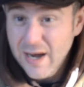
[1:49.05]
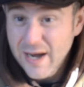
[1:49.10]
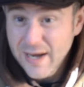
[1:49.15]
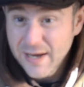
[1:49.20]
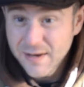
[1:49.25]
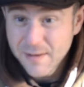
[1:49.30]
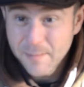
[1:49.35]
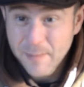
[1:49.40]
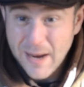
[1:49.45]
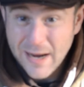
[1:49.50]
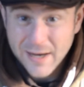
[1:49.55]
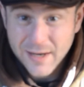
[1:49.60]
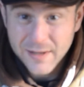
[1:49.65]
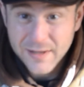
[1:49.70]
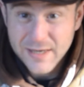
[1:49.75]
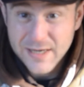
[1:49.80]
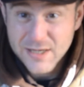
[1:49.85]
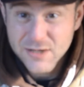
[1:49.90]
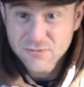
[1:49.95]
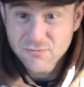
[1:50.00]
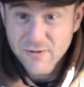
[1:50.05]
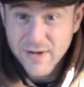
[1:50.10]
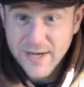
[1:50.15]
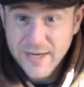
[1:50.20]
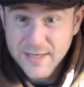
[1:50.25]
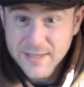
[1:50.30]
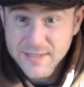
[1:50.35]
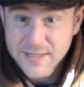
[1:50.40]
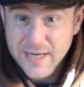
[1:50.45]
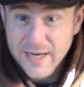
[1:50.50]
in the back of these
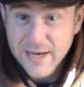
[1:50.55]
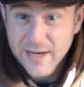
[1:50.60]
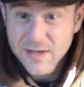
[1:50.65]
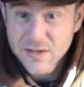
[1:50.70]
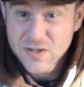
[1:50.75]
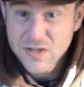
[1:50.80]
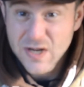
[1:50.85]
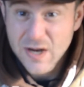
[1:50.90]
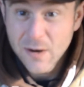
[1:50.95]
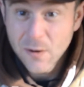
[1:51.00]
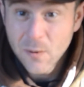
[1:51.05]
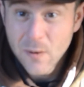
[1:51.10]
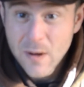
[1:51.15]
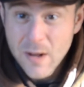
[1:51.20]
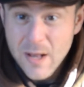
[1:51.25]
reeds here. So